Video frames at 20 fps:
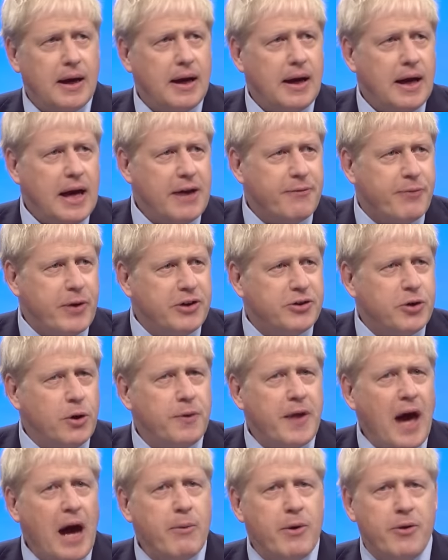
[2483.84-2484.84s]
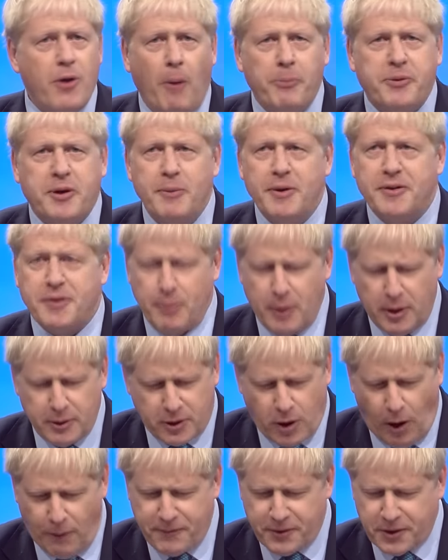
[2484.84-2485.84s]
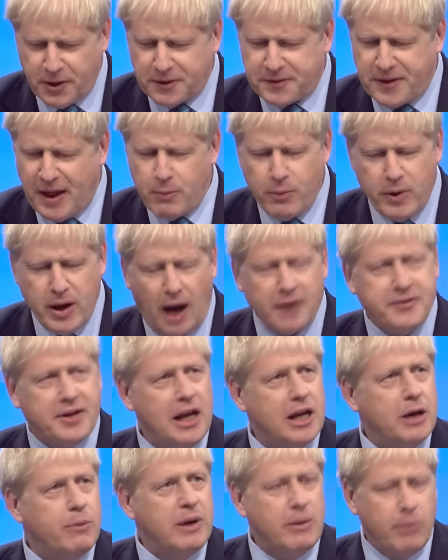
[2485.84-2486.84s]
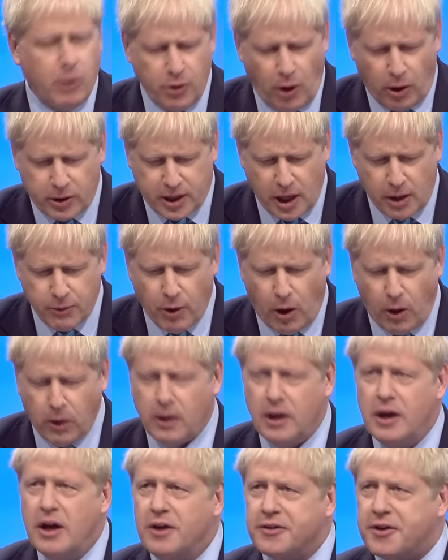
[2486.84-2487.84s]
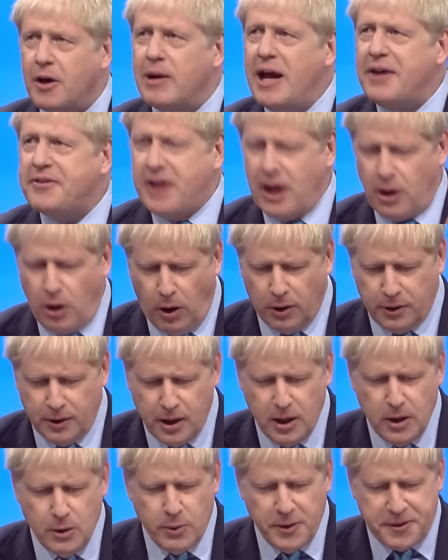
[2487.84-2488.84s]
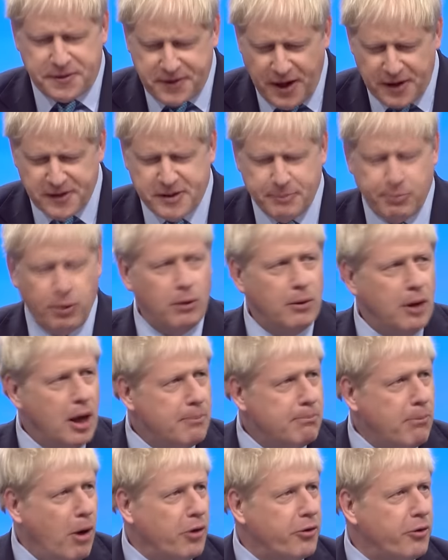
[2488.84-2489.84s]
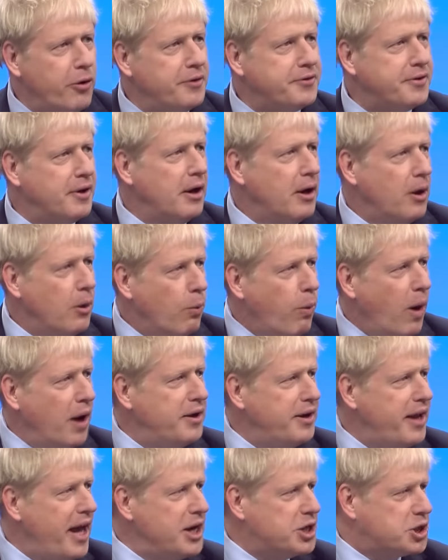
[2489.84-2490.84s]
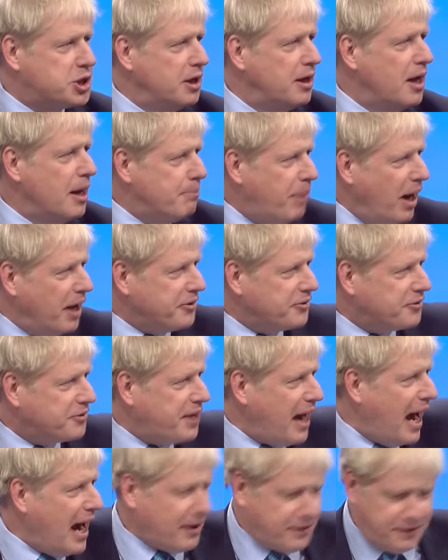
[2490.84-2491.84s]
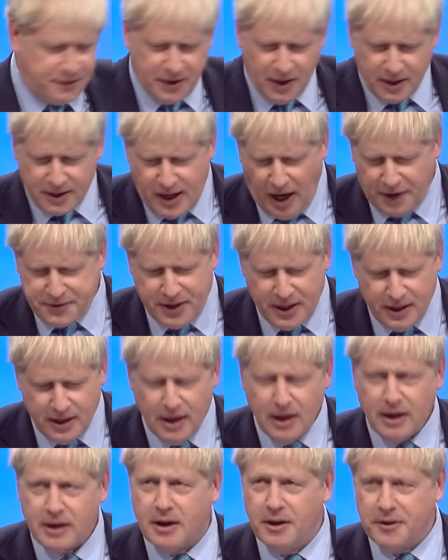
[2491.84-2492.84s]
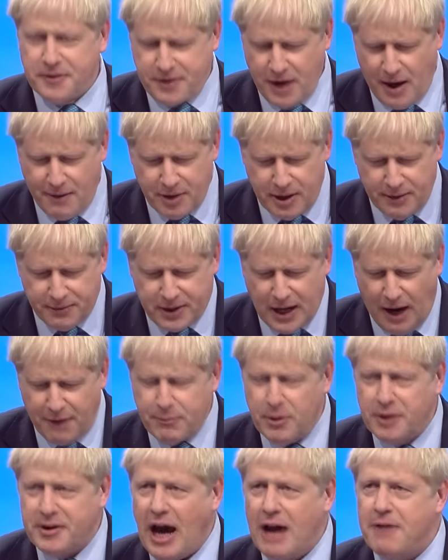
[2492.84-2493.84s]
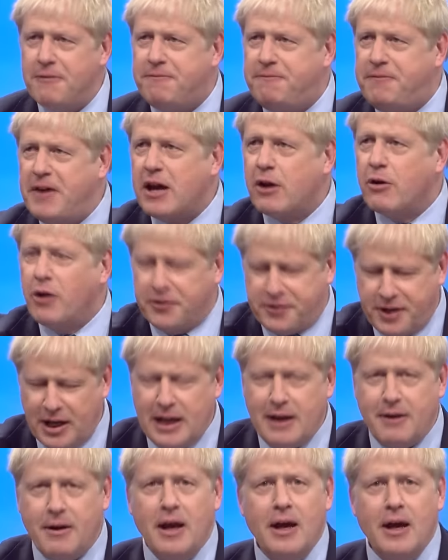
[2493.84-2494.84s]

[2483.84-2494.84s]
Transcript: if we do that with optimism and confidence, then we, I tell you, we will not go wrong. So let's get on with sensible, moderate, one nation, but tax-cutting Conservative government, and figuratively,